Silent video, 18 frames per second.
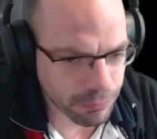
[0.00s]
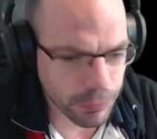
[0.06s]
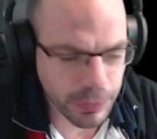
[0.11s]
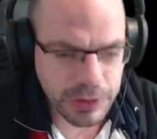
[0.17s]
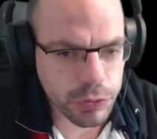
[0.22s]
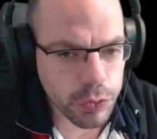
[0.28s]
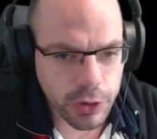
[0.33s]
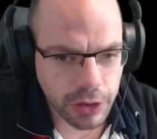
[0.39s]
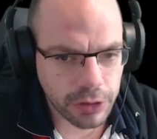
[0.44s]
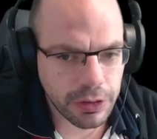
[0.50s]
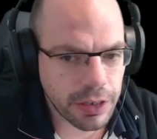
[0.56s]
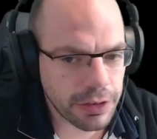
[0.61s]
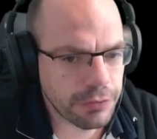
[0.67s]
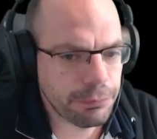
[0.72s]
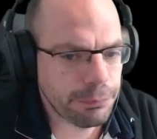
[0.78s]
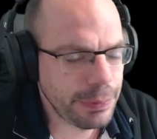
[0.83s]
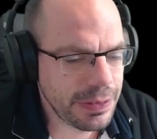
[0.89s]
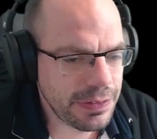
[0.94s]
We took a lot
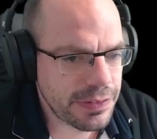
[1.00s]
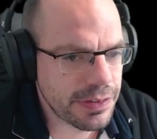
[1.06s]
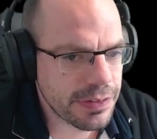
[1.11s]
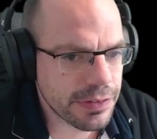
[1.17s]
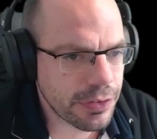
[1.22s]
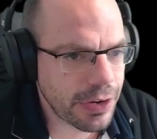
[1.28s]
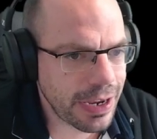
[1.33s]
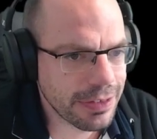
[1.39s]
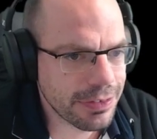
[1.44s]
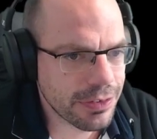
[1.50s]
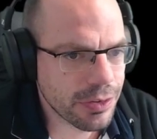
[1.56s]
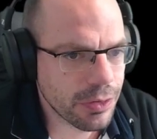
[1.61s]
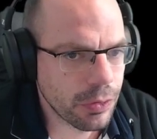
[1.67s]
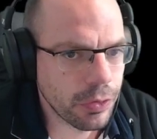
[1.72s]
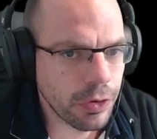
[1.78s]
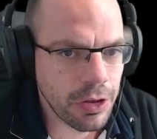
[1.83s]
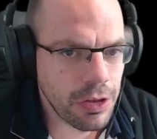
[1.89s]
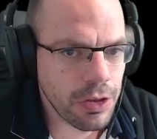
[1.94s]
of pieces, right?
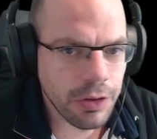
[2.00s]
So